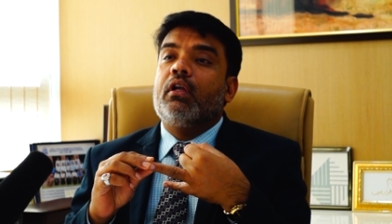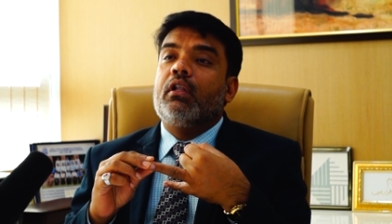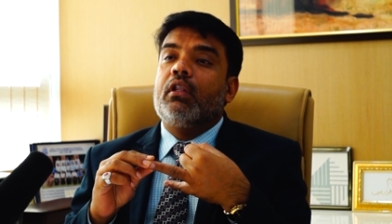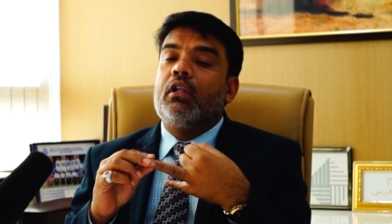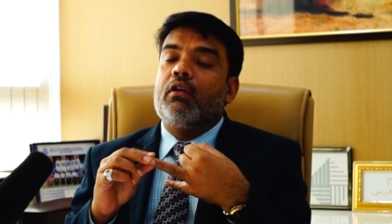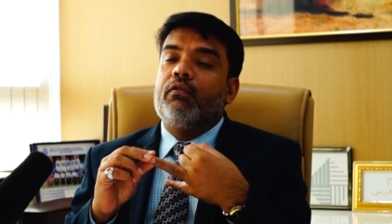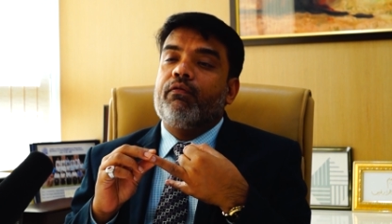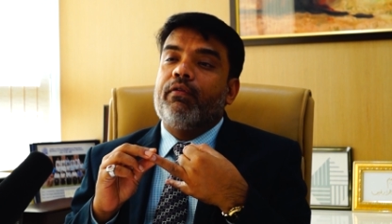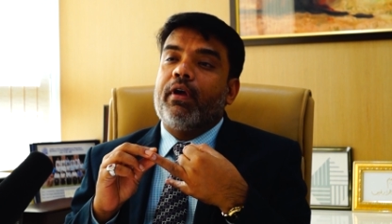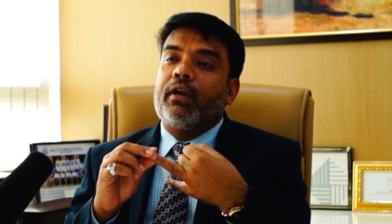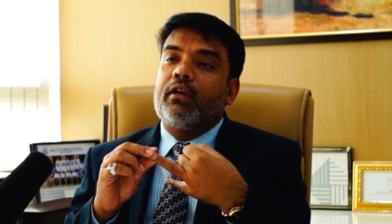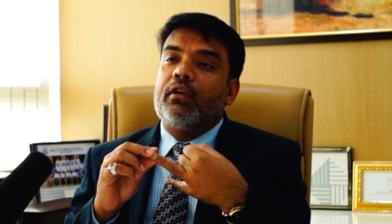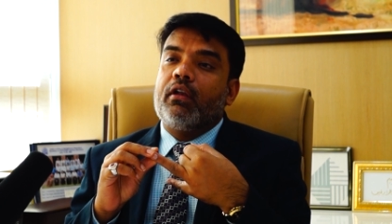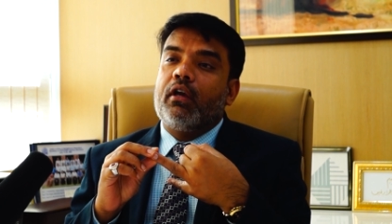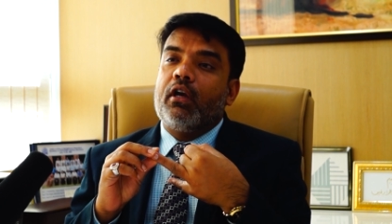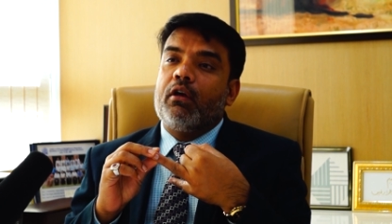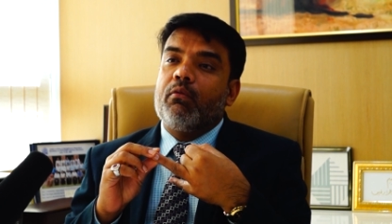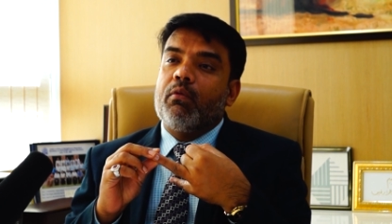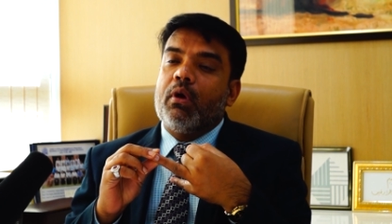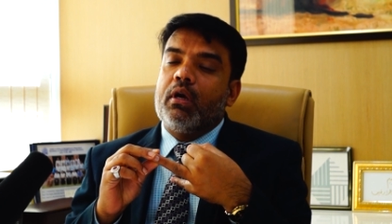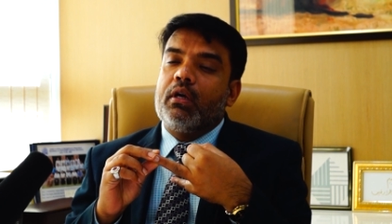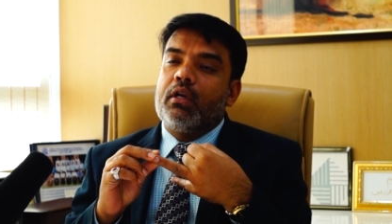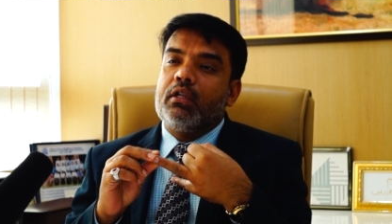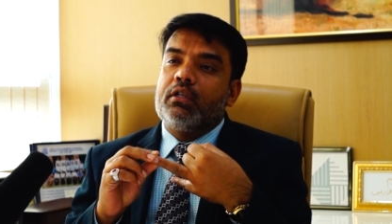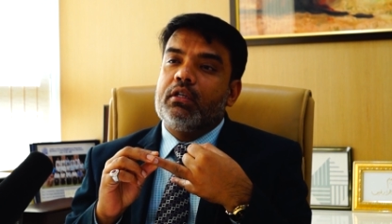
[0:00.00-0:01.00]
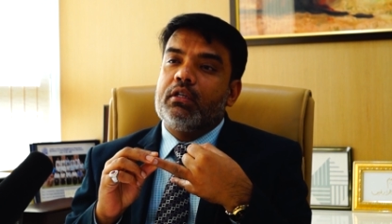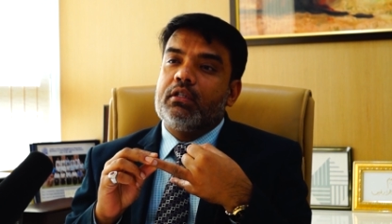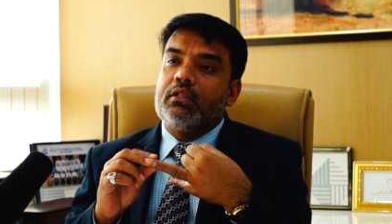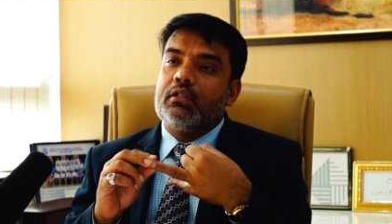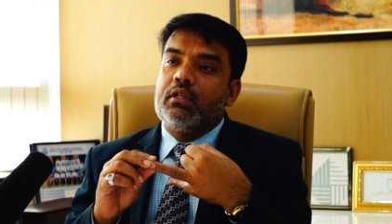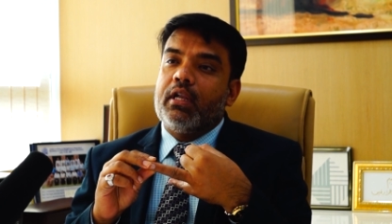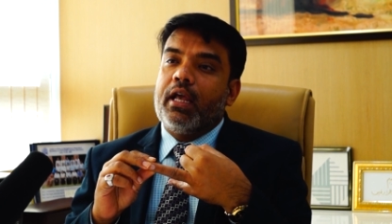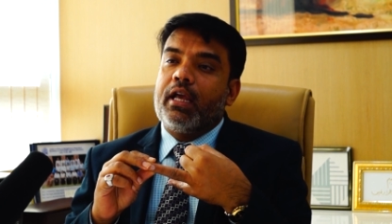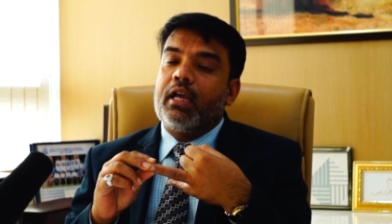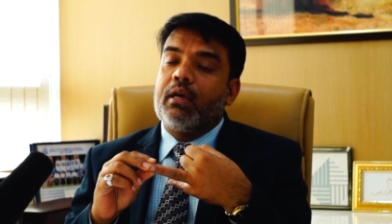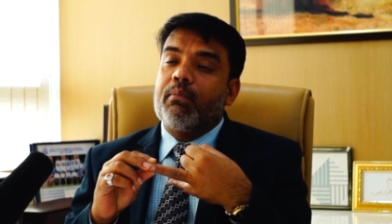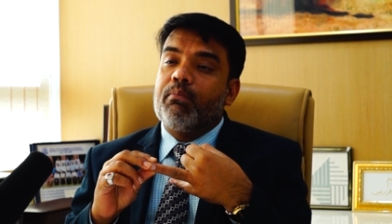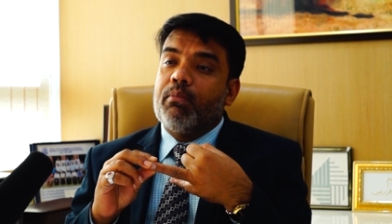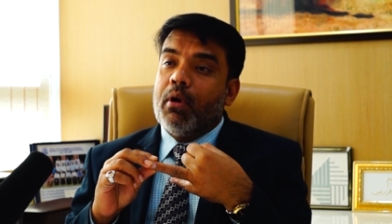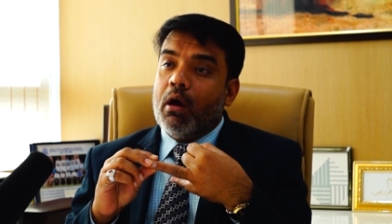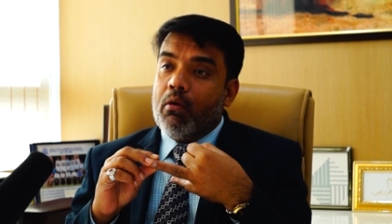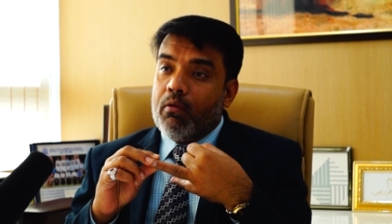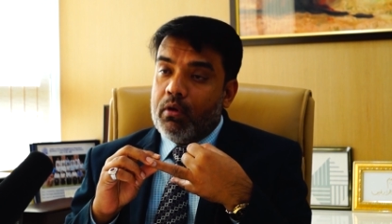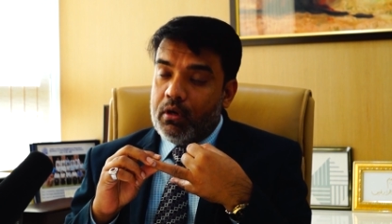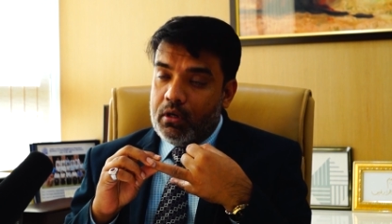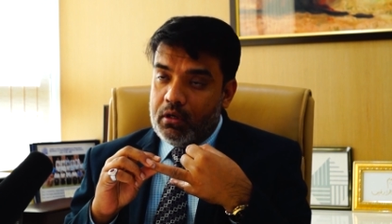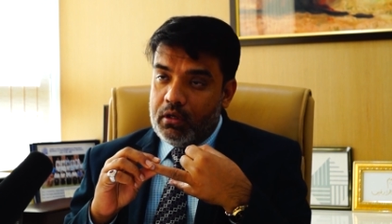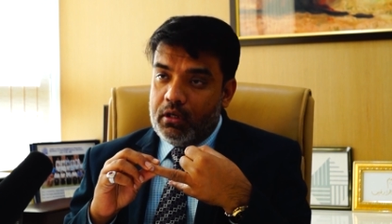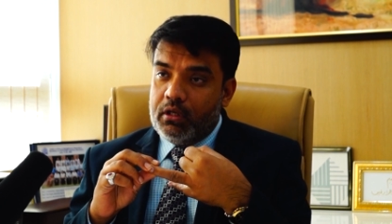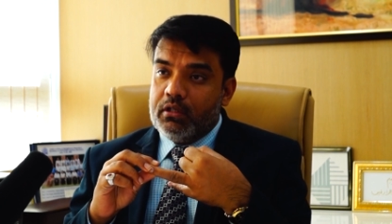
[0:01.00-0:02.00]
the factor advantages like
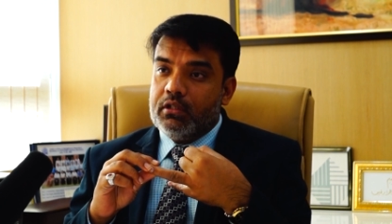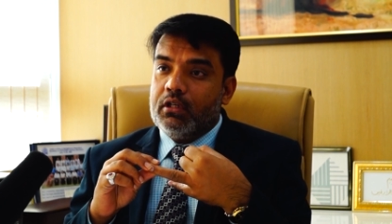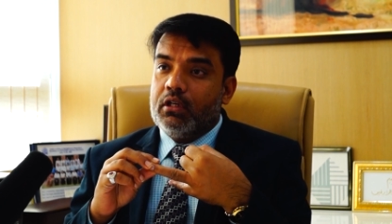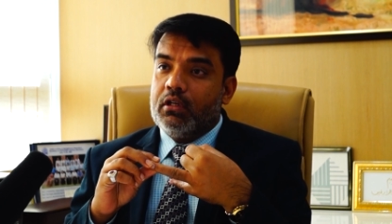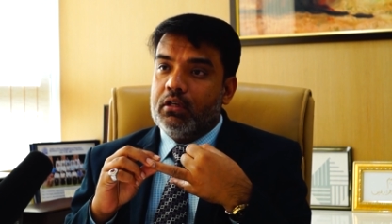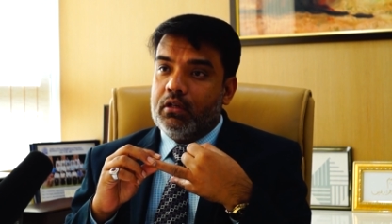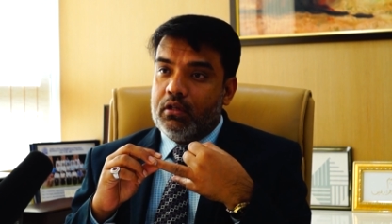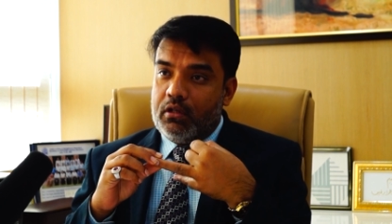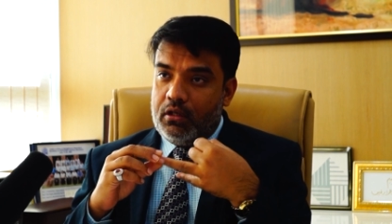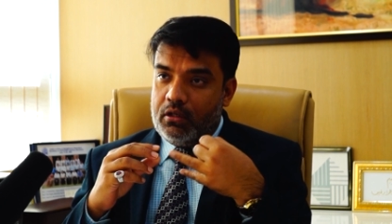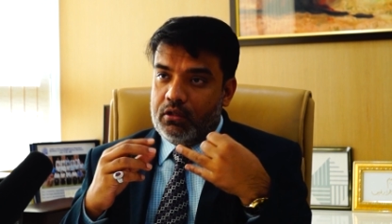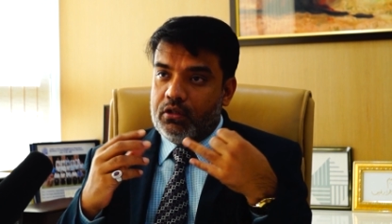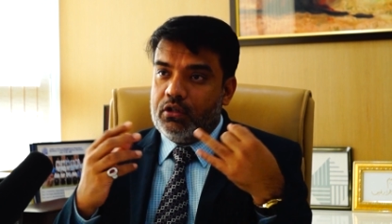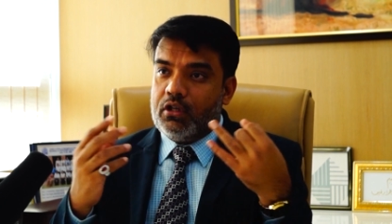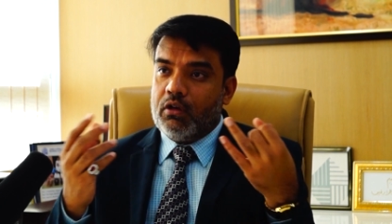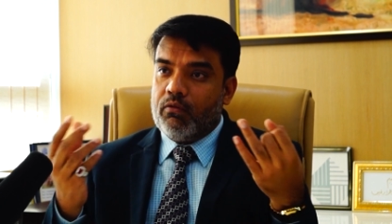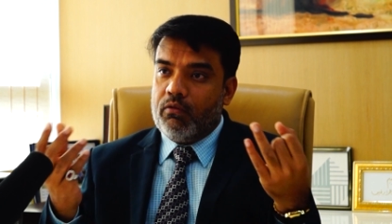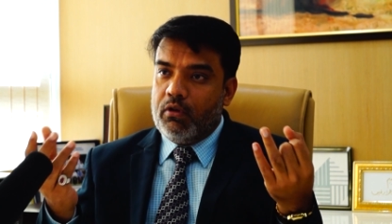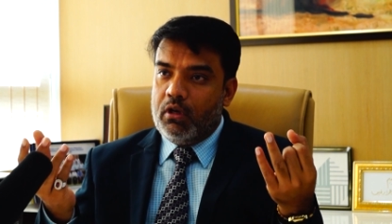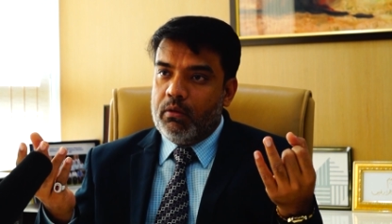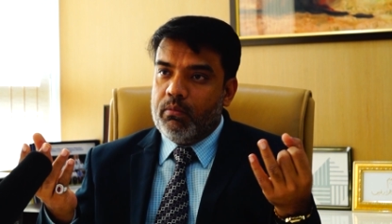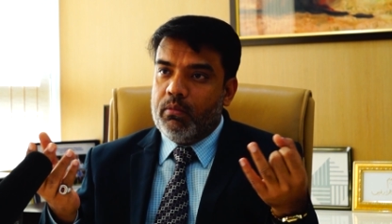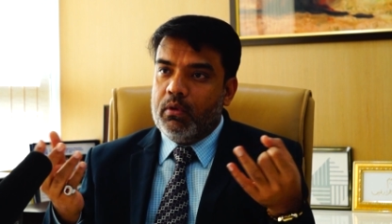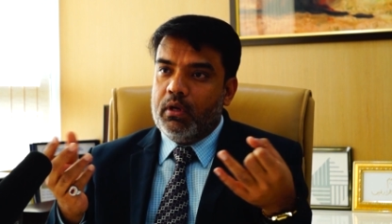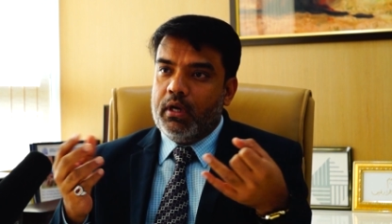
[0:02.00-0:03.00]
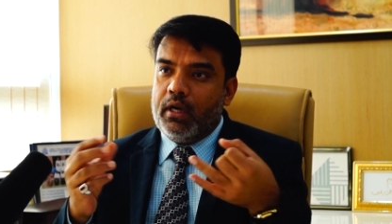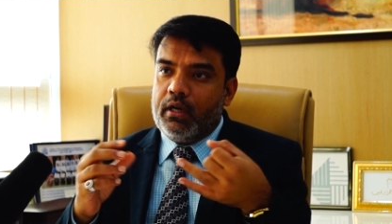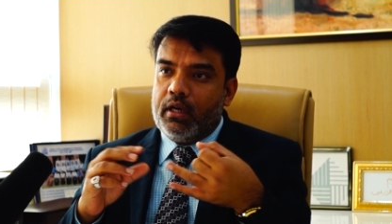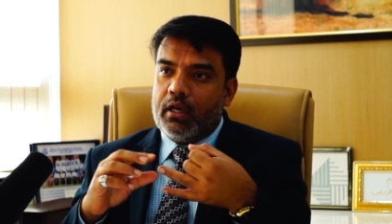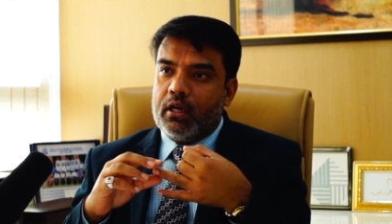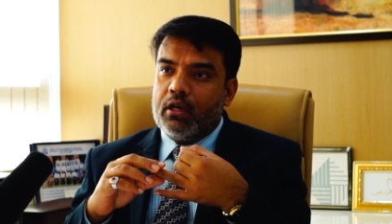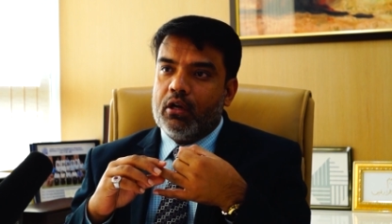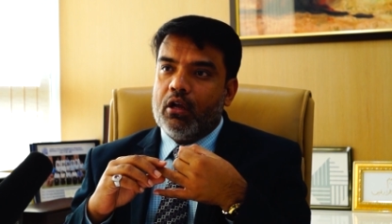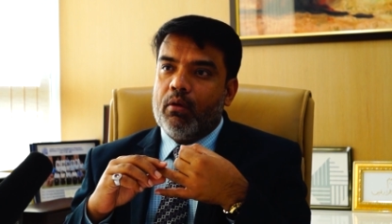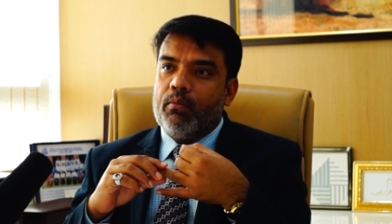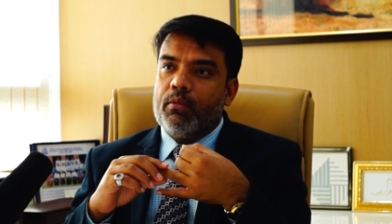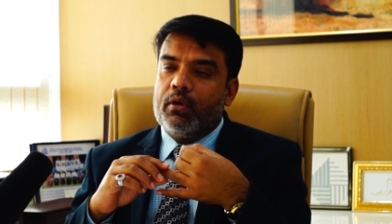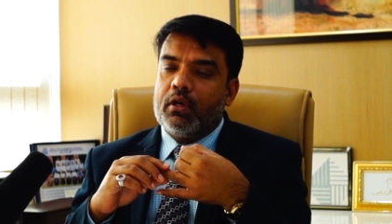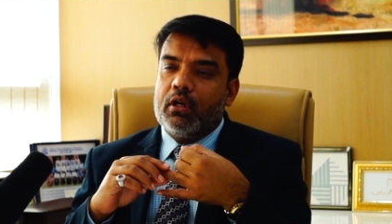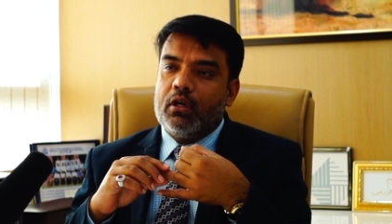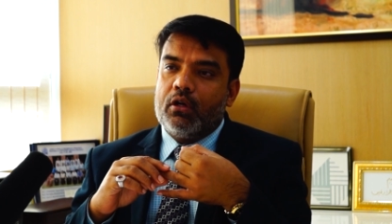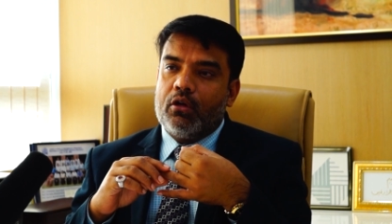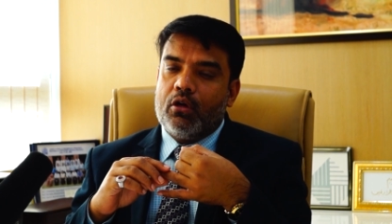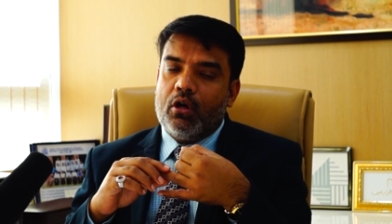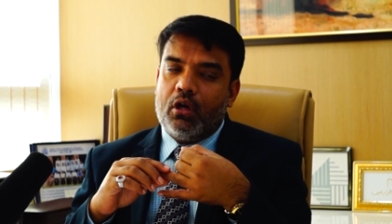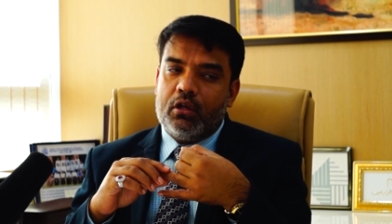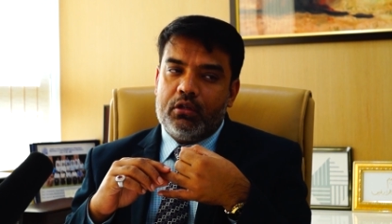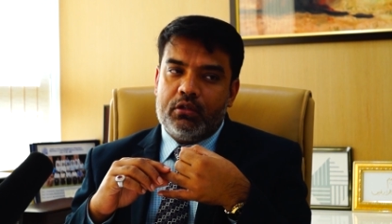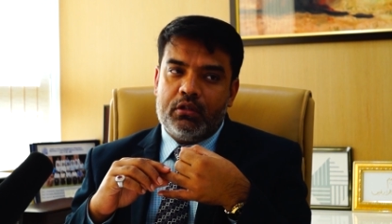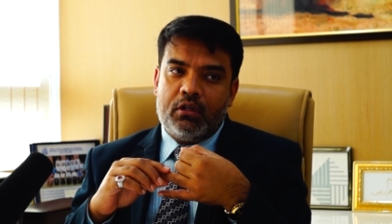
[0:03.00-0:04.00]
power? Is it is it available at economical
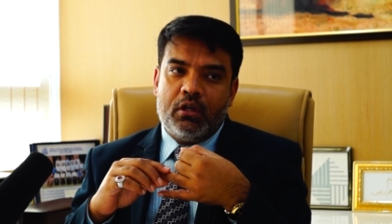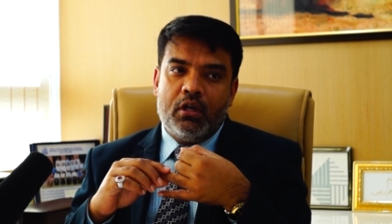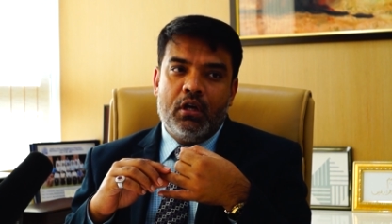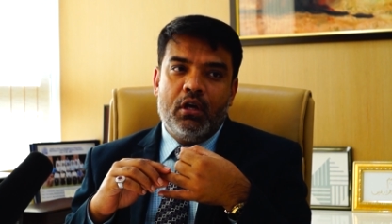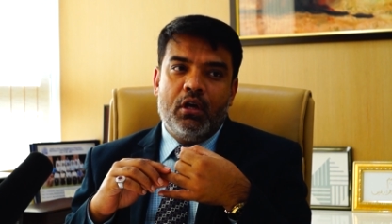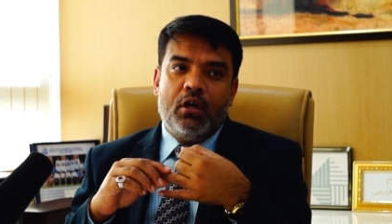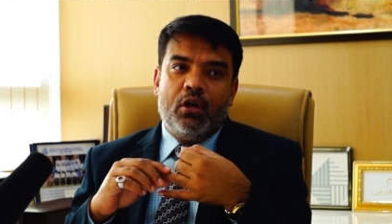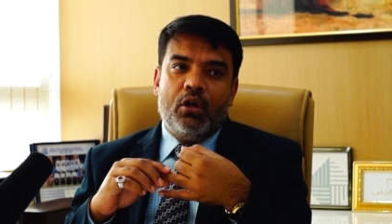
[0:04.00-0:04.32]
cost?